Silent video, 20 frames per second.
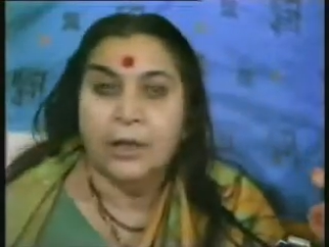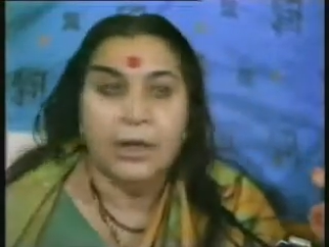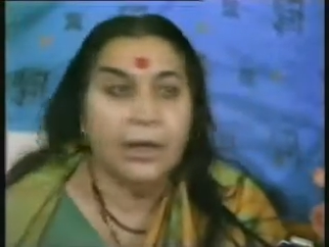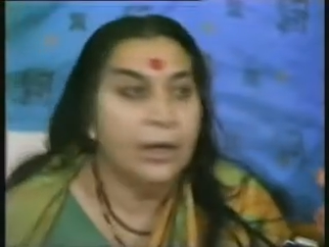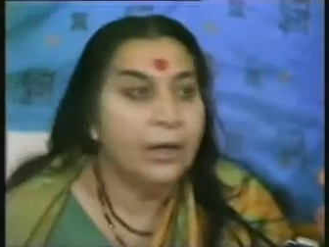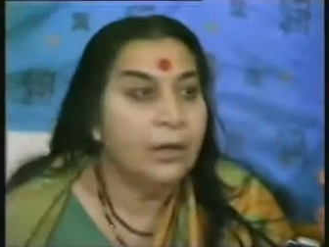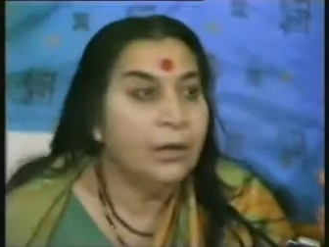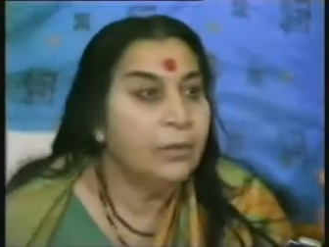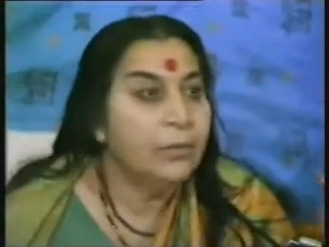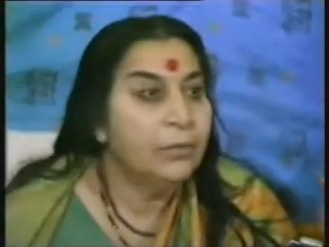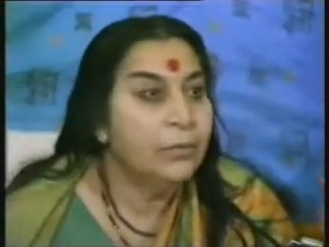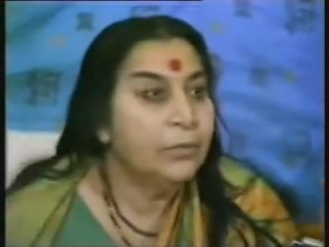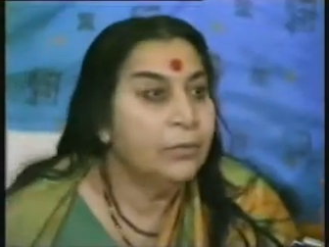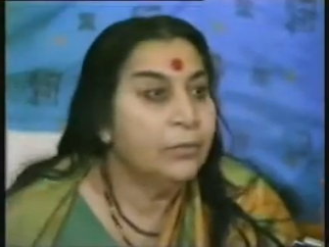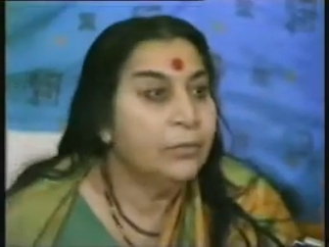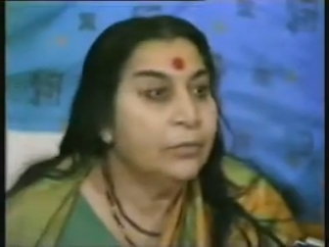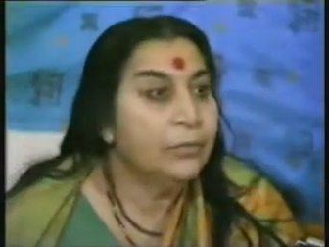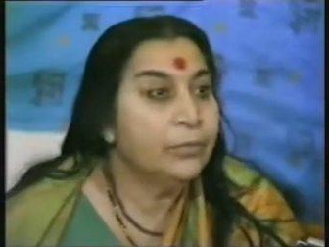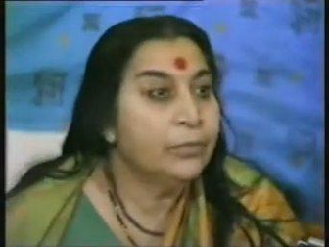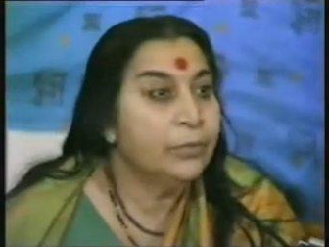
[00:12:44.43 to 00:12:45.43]
uh,
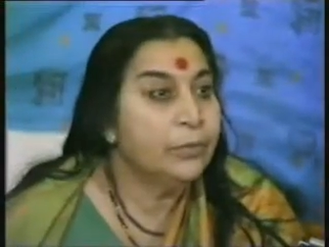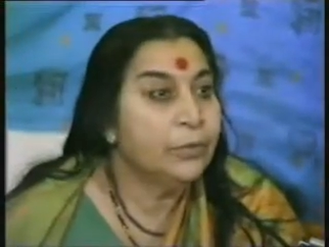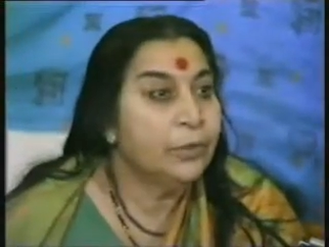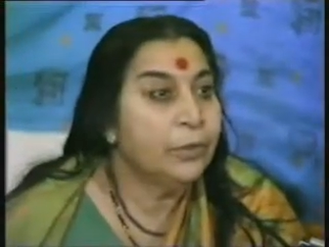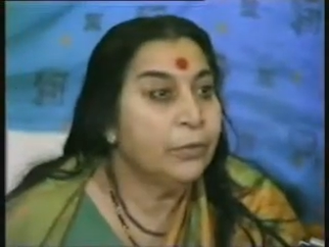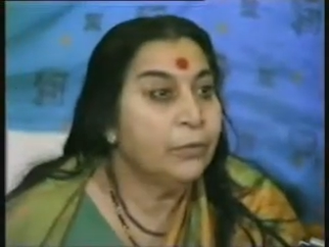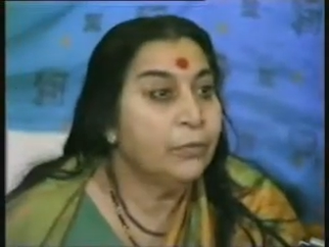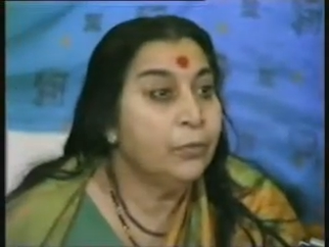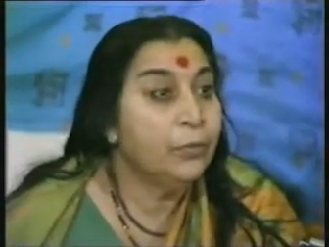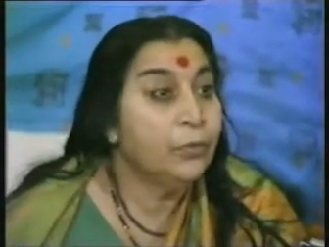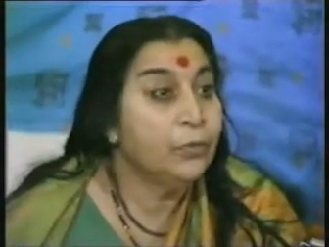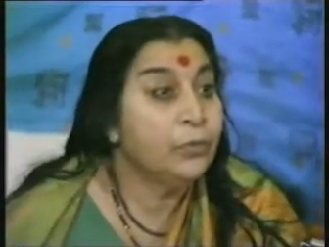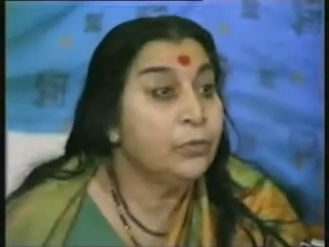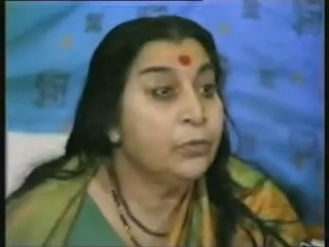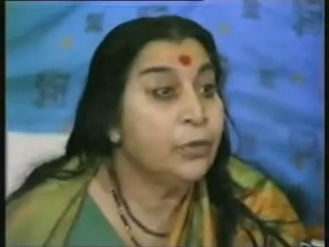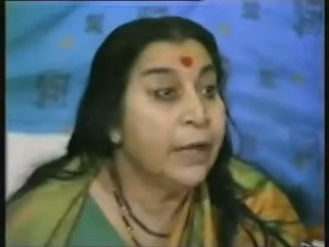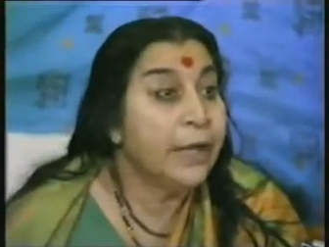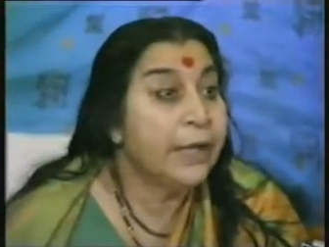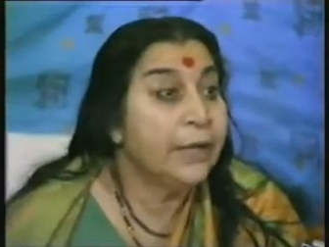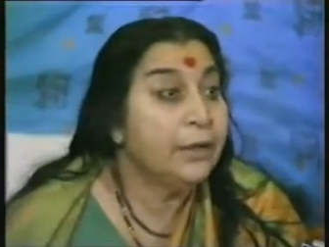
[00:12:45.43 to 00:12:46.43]
sort of
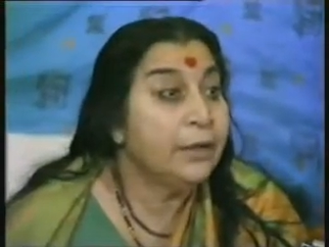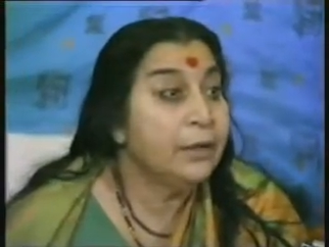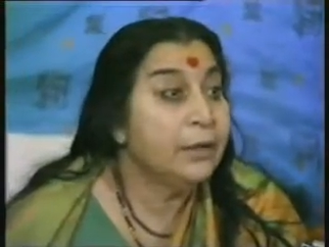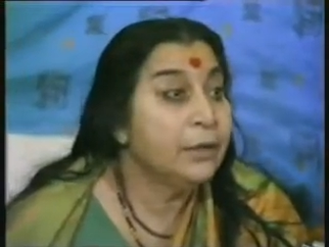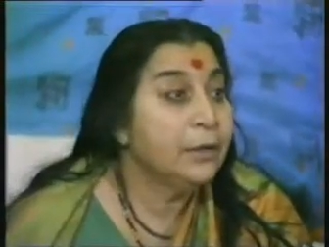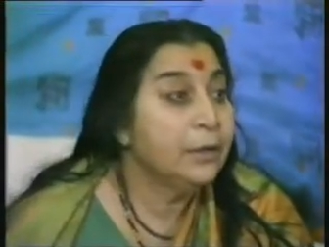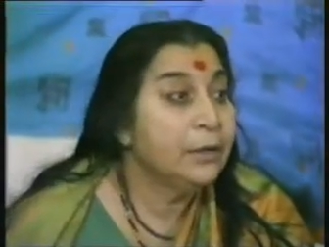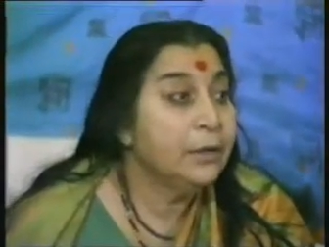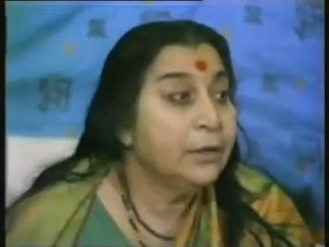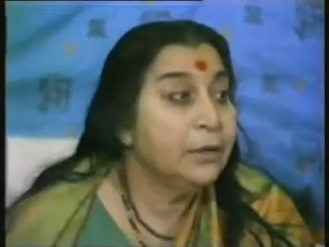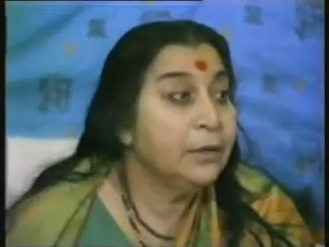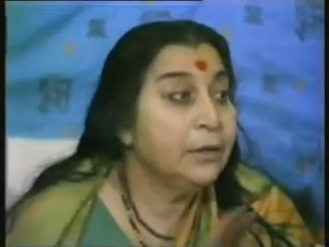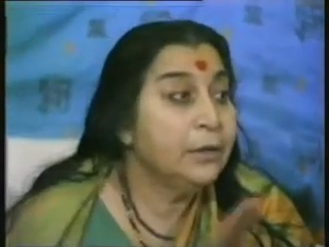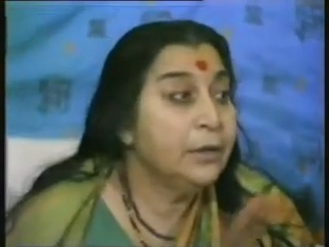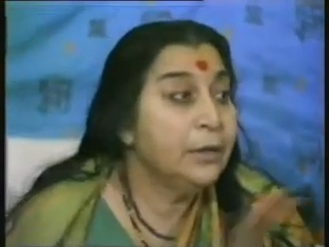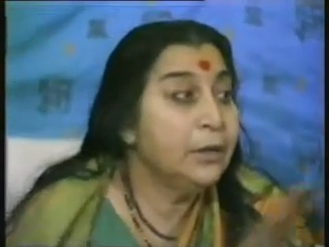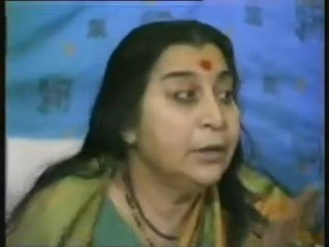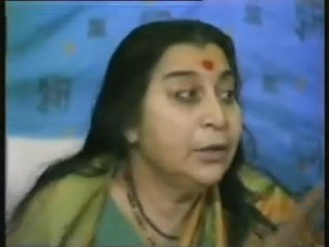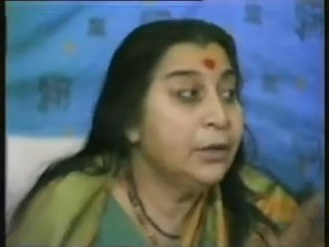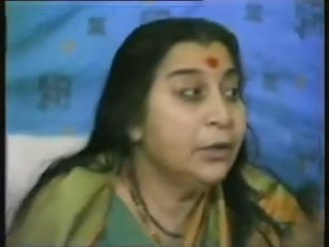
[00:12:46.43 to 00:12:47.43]
looks like
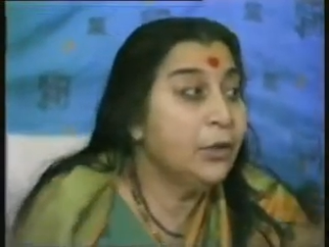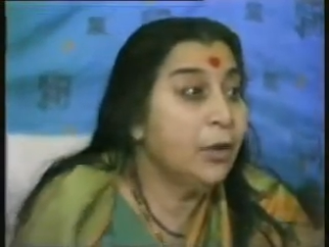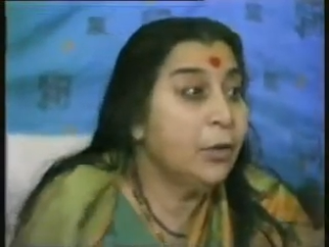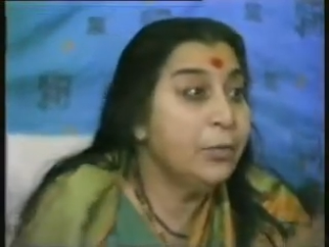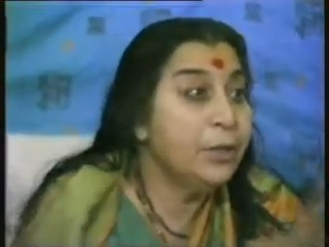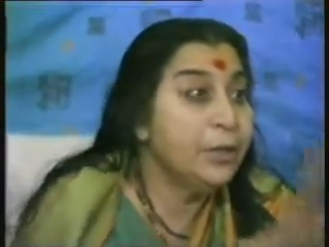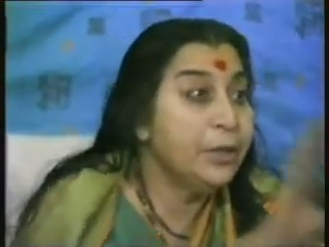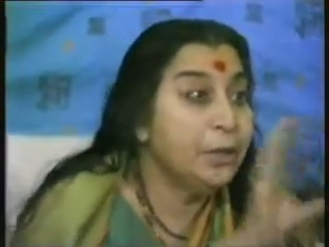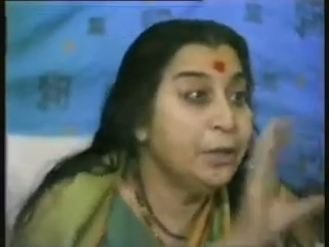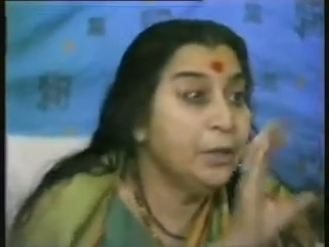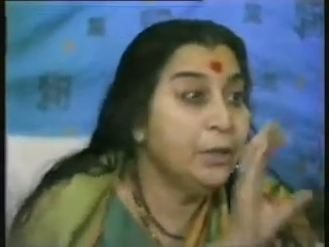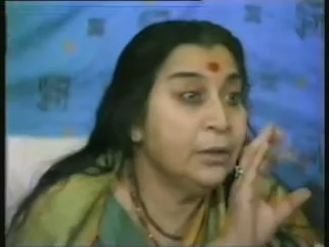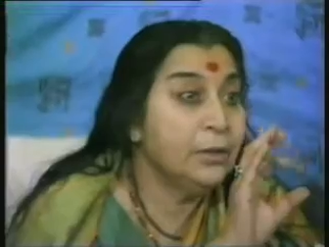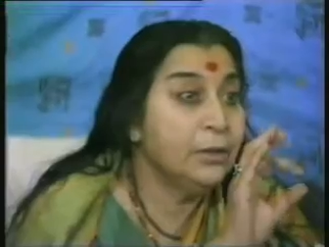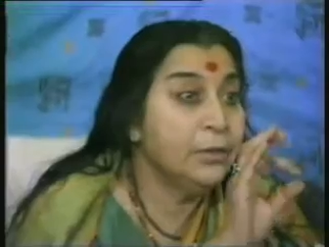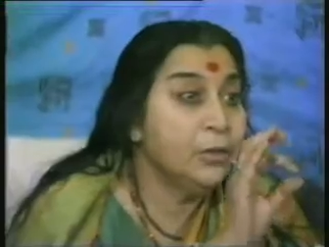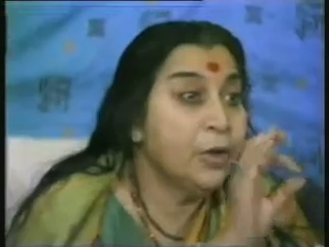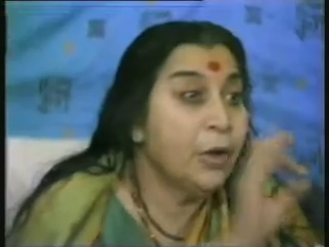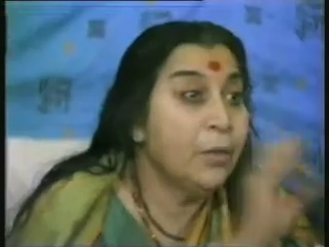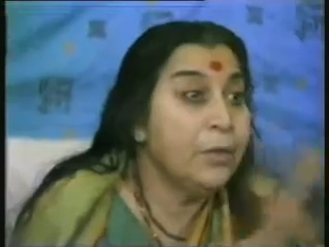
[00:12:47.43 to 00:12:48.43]
in a domi-
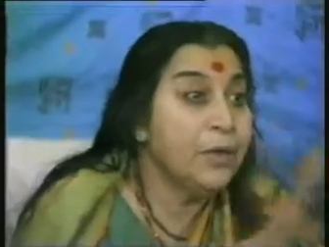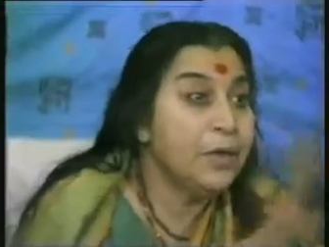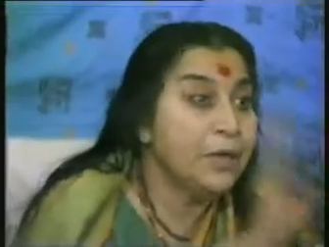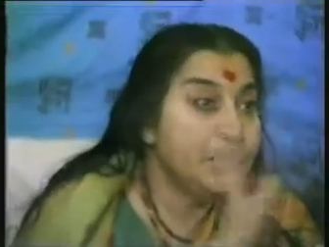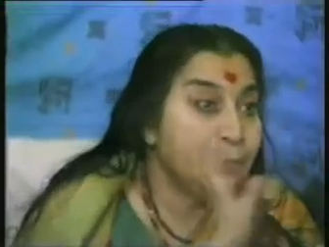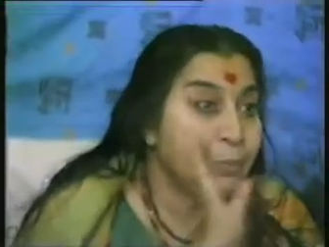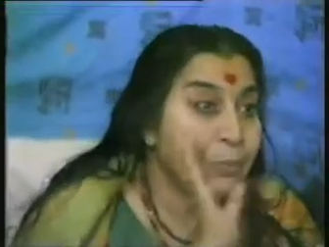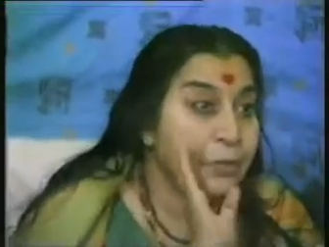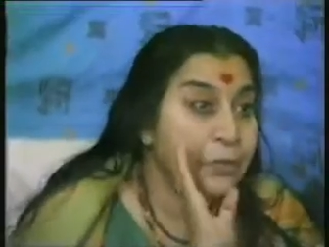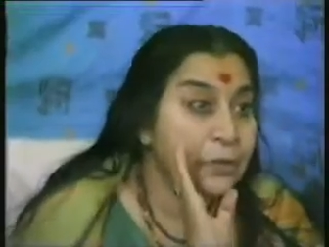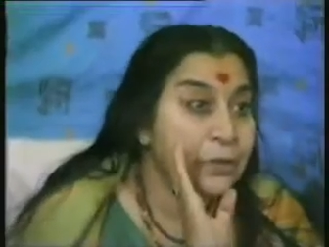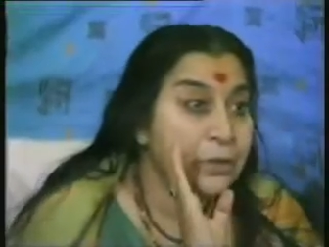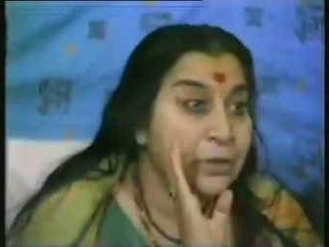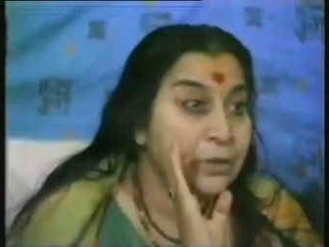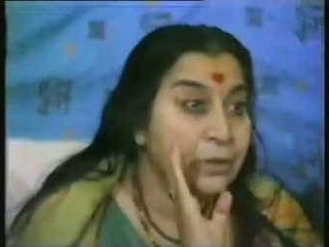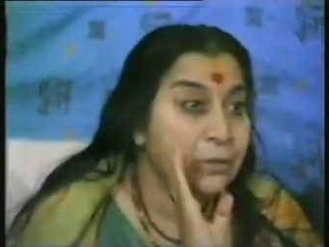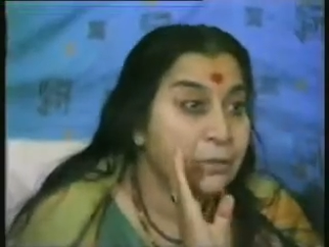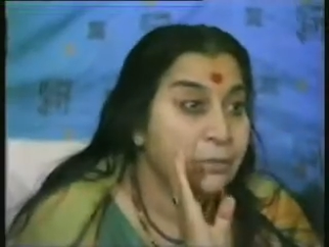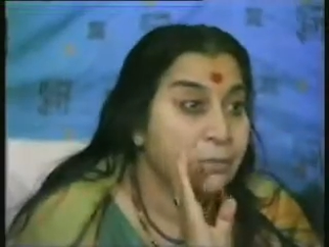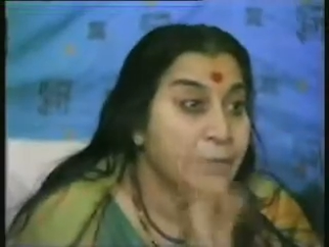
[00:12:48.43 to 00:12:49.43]
uh, dominant
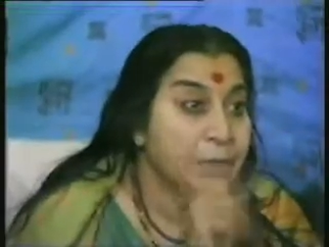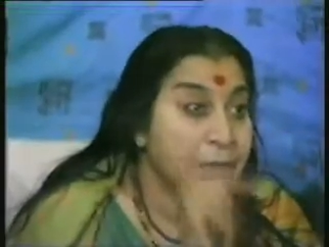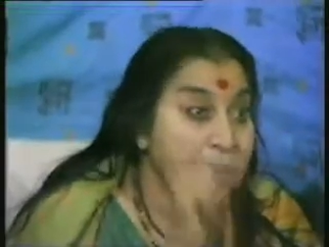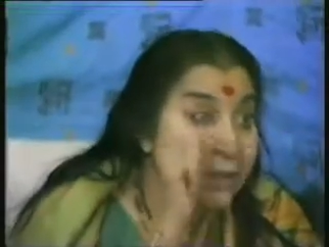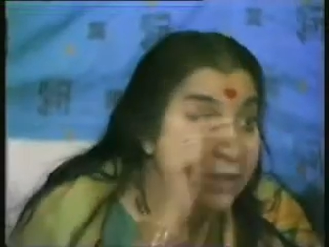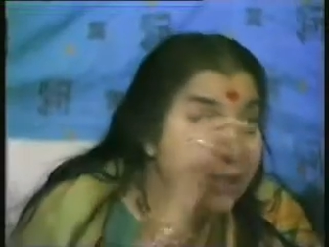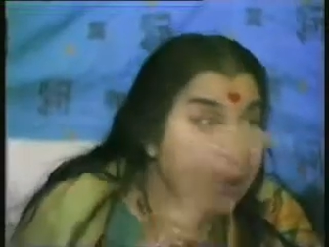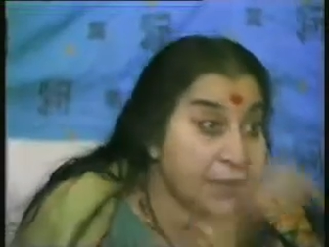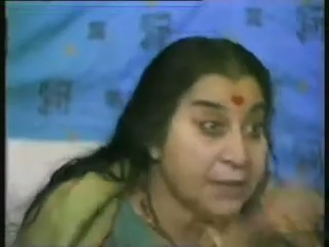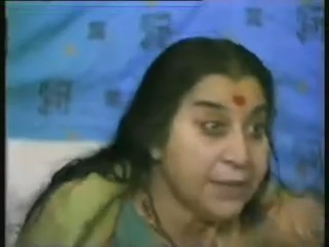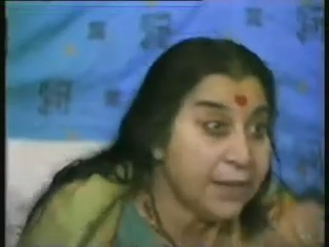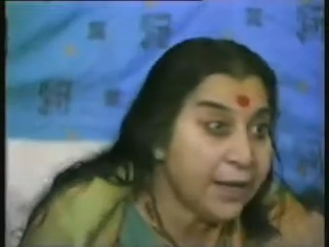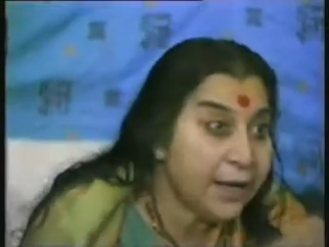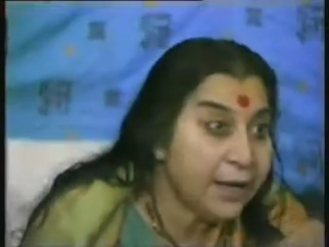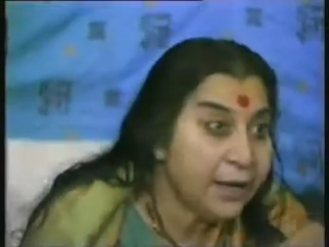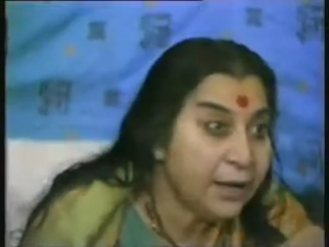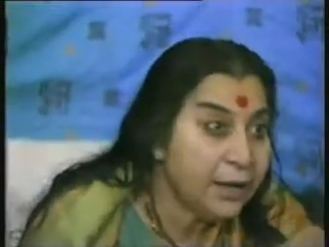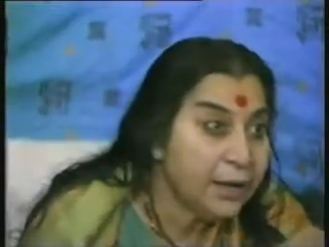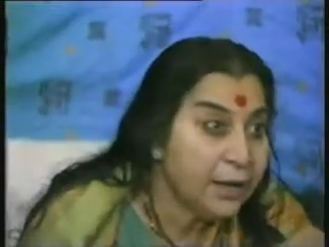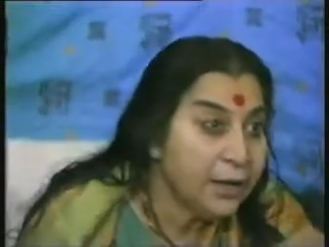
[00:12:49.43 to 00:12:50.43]
position. But it is there.